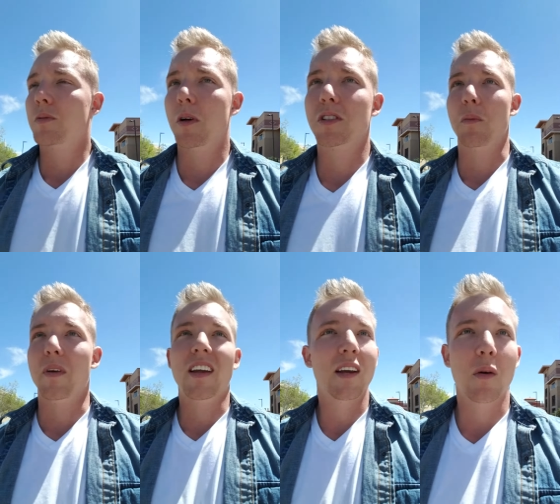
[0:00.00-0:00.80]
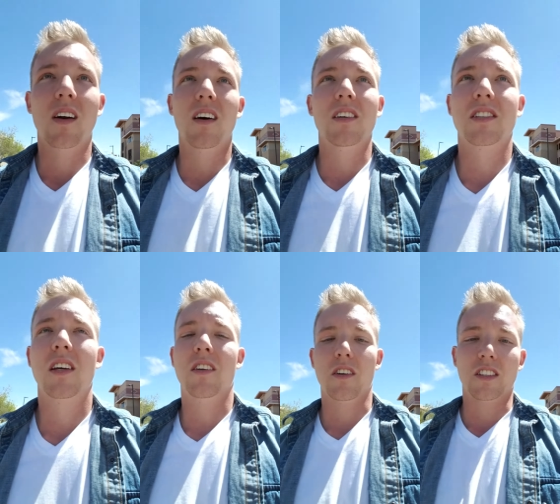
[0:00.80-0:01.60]
supposed to be anywhere else.
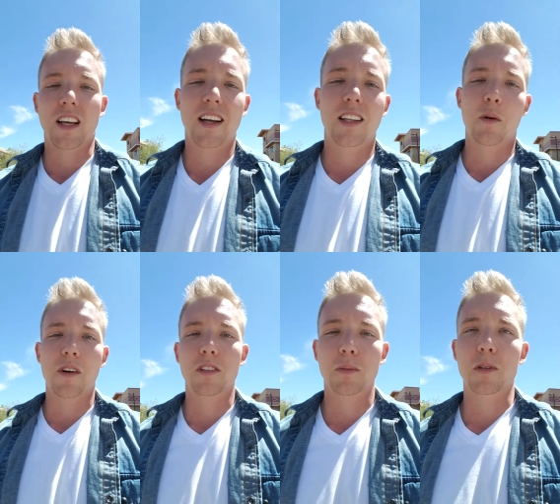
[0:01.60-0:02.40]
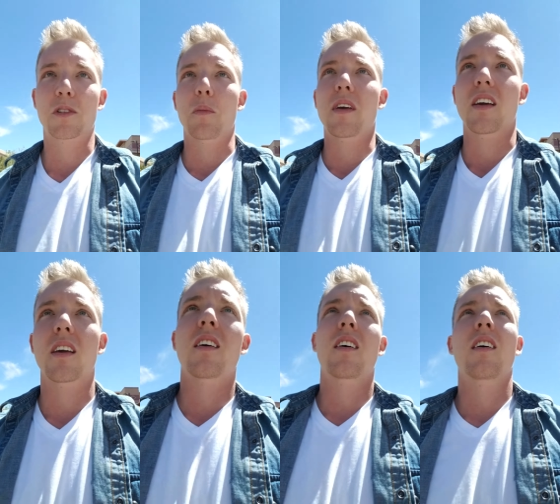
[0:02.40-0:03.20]
You're exactly where you're supposed to be.
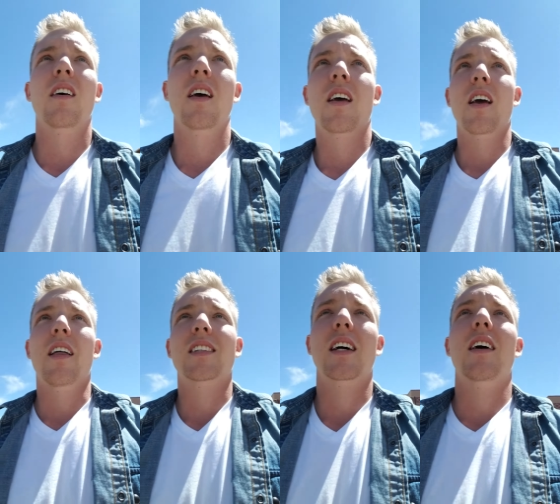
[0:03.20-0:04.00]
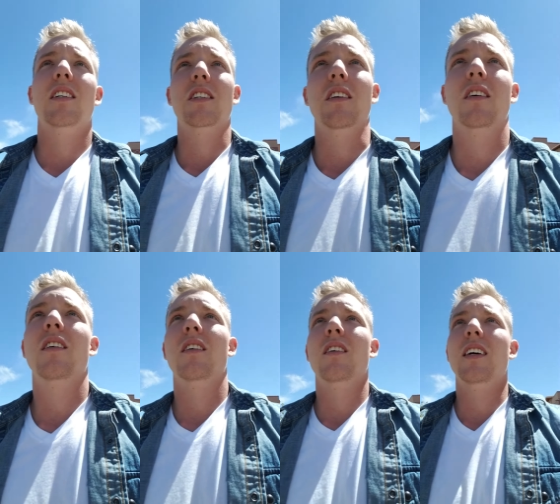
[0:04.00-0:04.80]
And that's how I should,
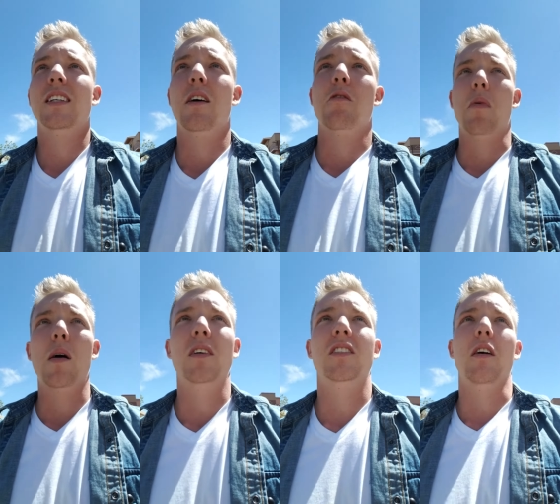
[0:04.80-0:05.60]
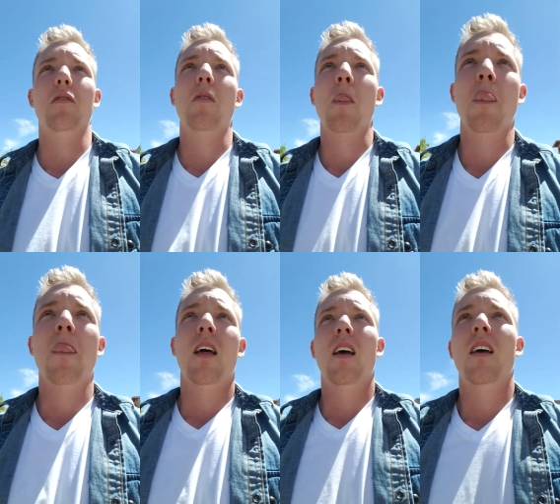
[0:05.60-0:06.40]
that's how I remind myself.
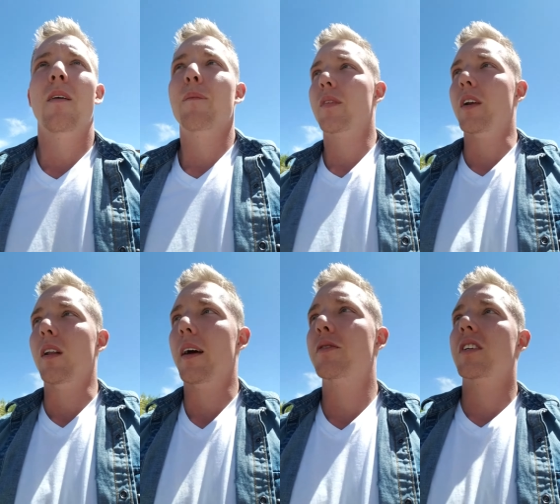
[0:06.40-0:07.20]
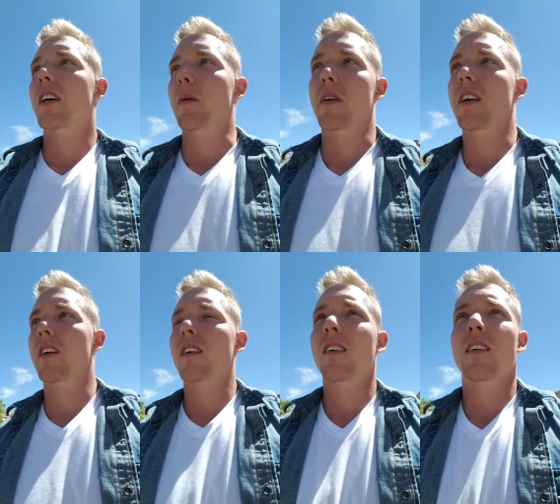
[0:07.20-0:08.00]
You know, life's good. I'm
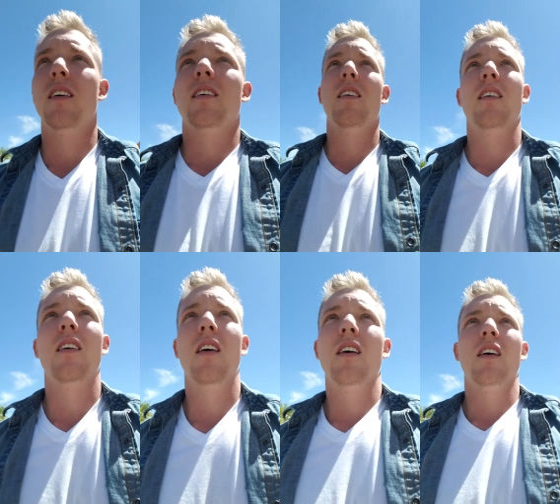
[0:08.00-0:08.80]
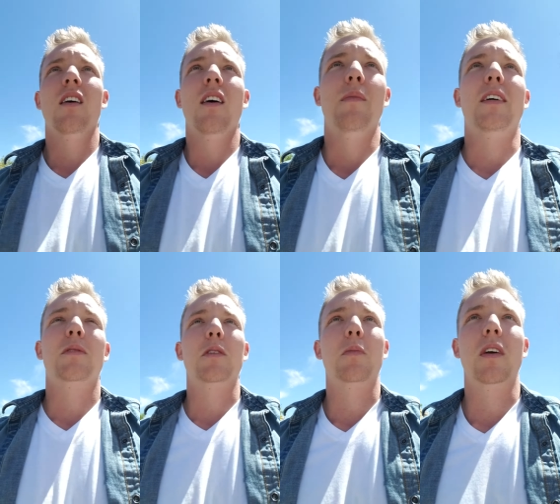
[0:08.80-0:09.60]
here. I'm not
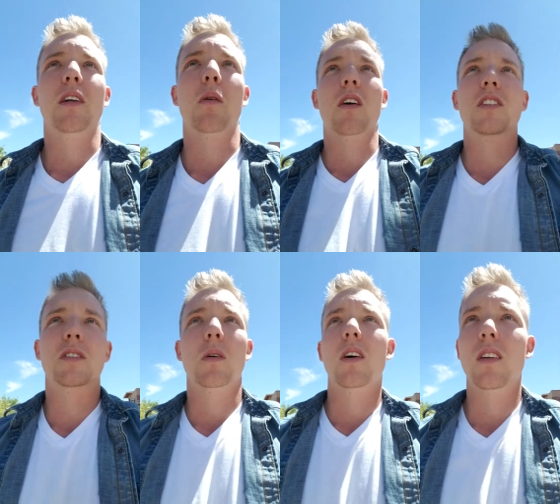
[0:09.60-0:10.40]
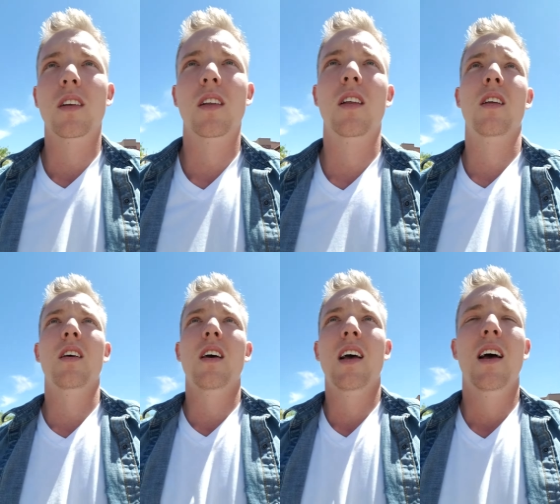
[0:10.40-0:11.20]
supposed to be anywhere else in the world.
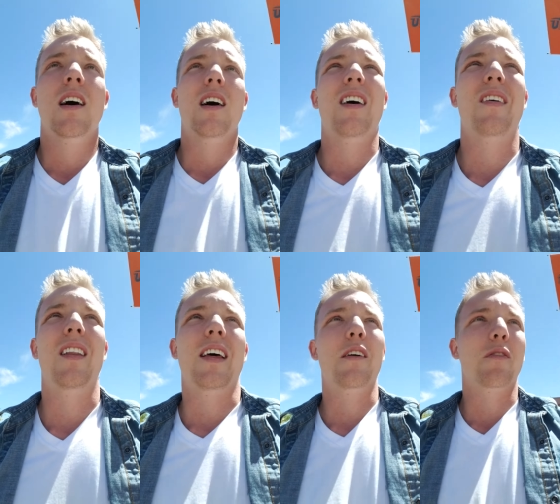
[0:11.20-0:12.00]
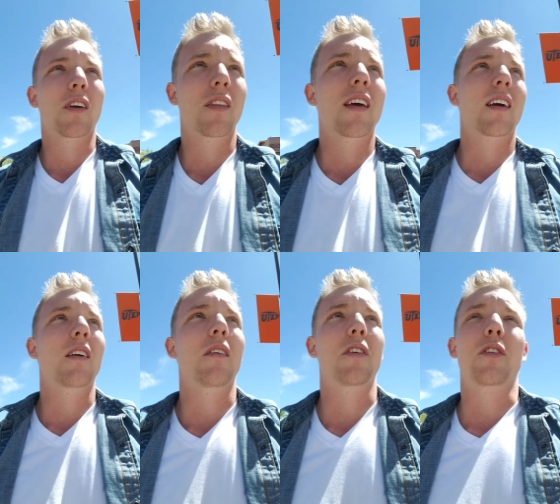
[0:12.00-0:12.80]
I'm not late for anything.
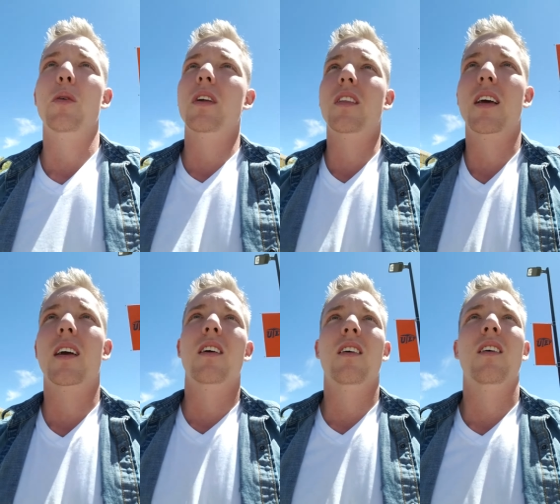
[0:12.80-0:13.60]
I don't have to do anything.